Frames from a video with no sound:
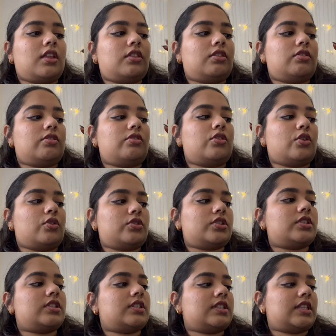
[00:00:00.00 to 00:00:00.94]

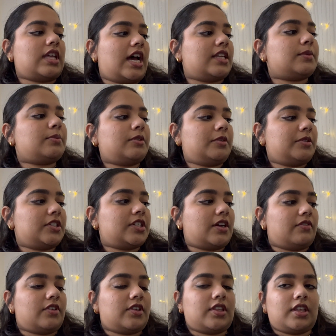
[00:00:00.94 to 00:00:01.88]
that's pretty much
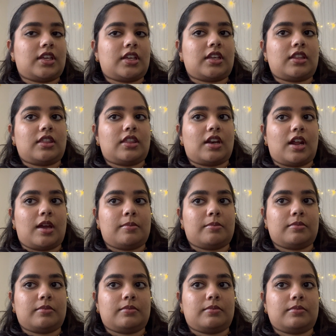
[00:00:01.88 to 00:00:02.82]
everything that
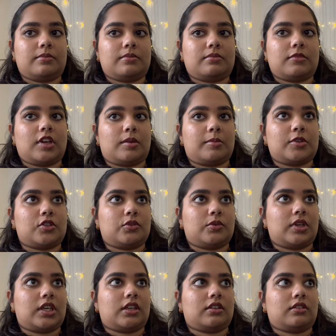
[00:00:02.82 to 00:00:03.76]
I'm going to be
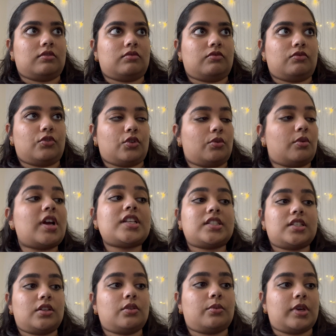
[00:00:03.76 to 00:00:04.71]
doing for the
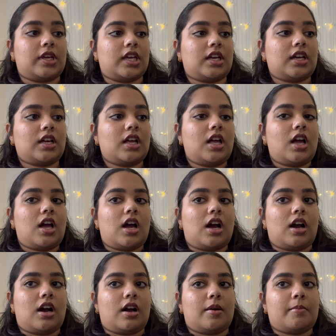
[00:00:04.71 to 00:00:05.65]
rest of the week.
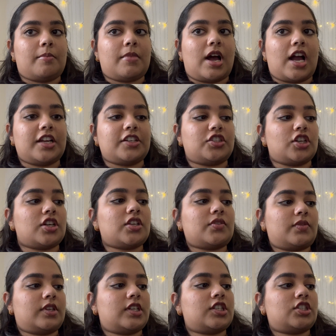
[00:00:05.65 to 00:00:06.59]
I
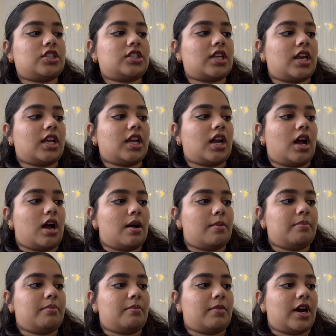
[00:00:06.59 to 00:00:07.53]
just finished setting
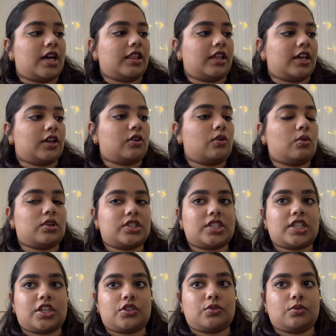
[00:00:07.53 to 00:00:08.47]
up my like course
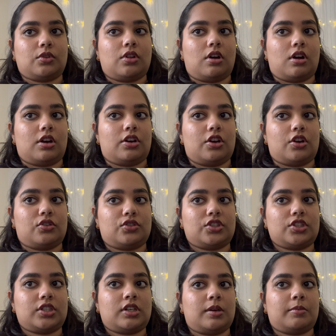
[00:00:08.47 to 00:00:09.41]
schedule on
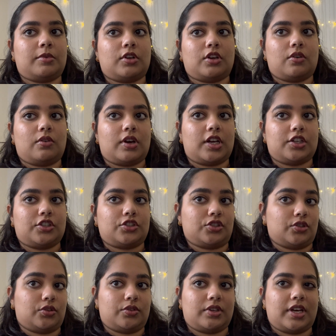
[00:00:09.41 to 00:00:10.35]
Notion. I'm going to go ahead and
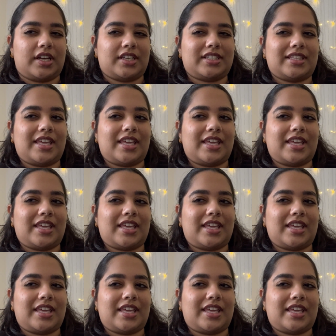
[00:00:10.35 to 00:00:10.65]
show you guys